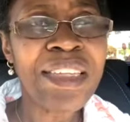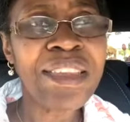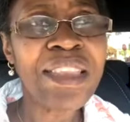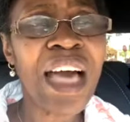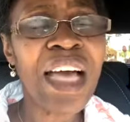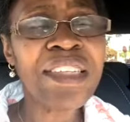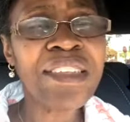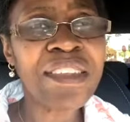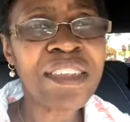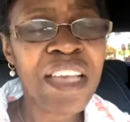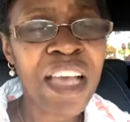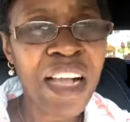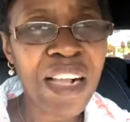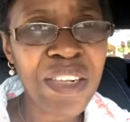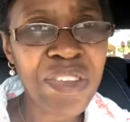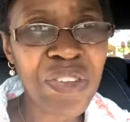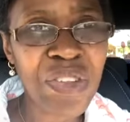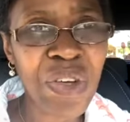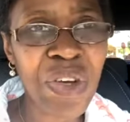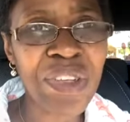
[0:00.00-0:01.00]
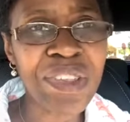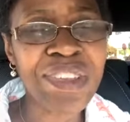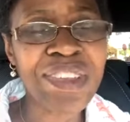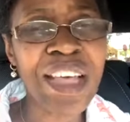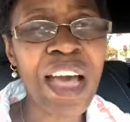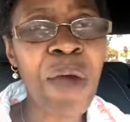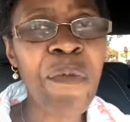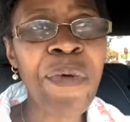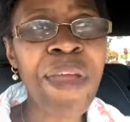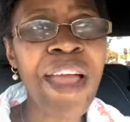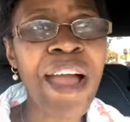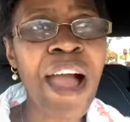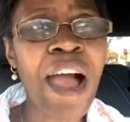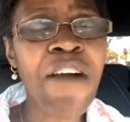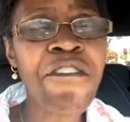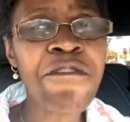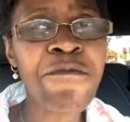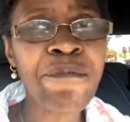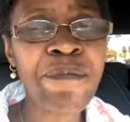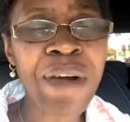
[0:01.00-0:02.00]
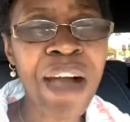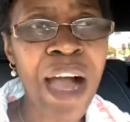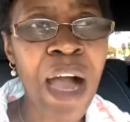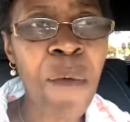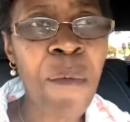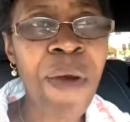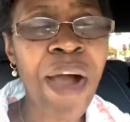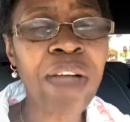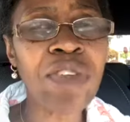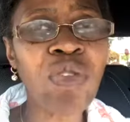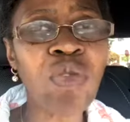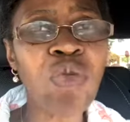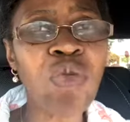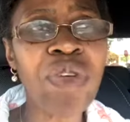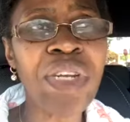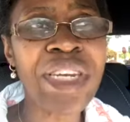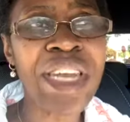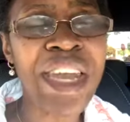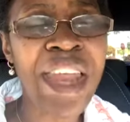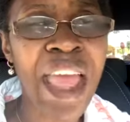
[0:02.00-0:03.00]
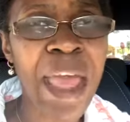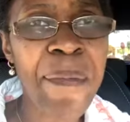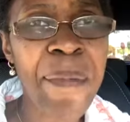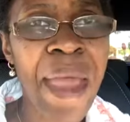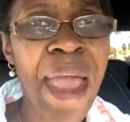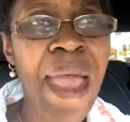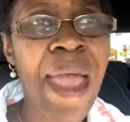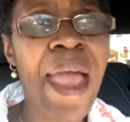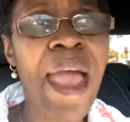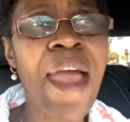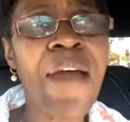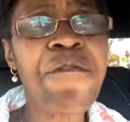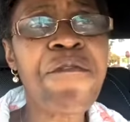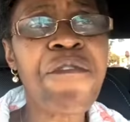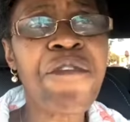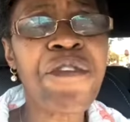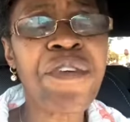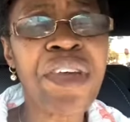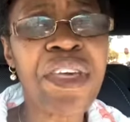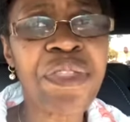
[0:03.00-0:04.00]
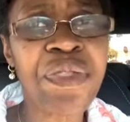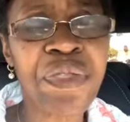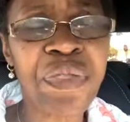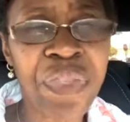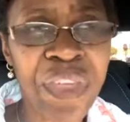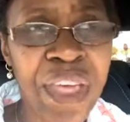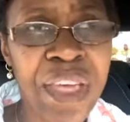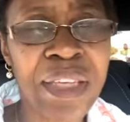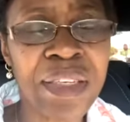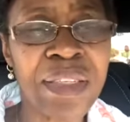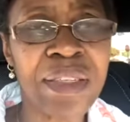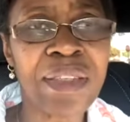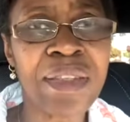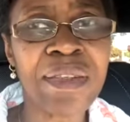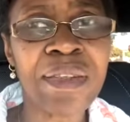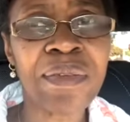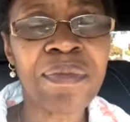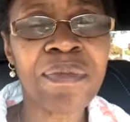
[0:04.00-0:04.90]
That tells us that we have power to name everything.